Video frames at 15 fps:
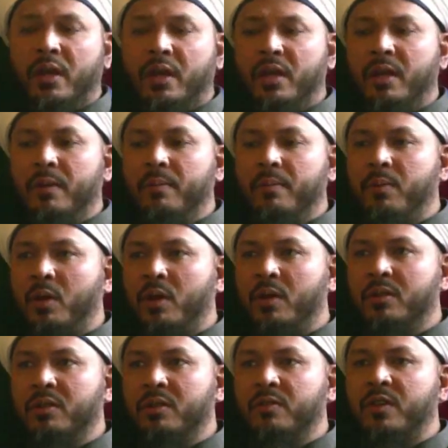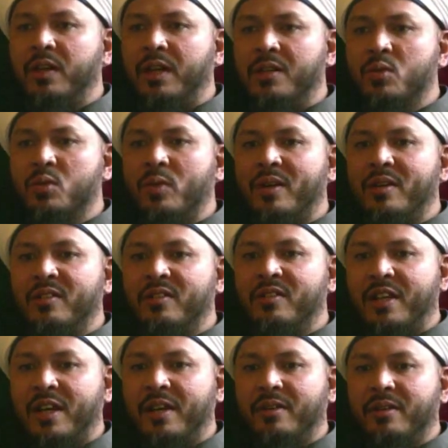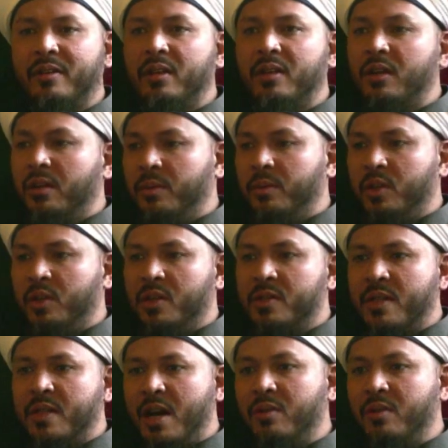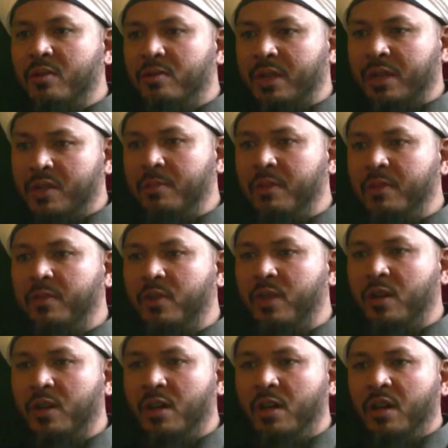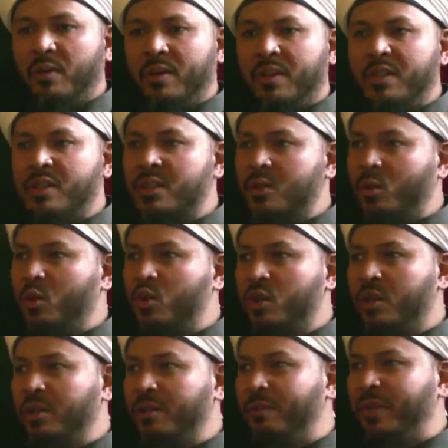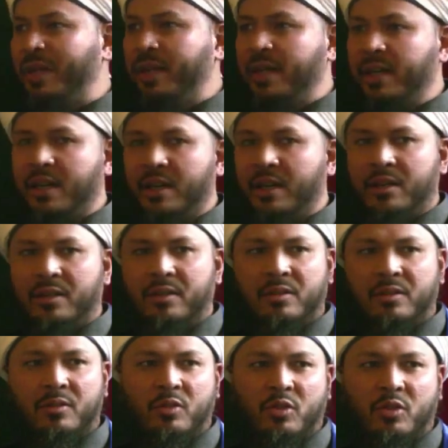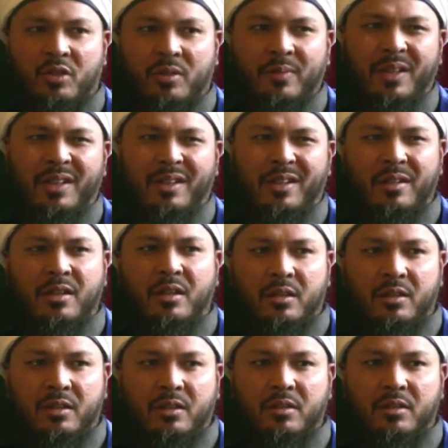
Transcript: Very important for us to understand. Because now, like I said before, with the social media. Social media, they call it?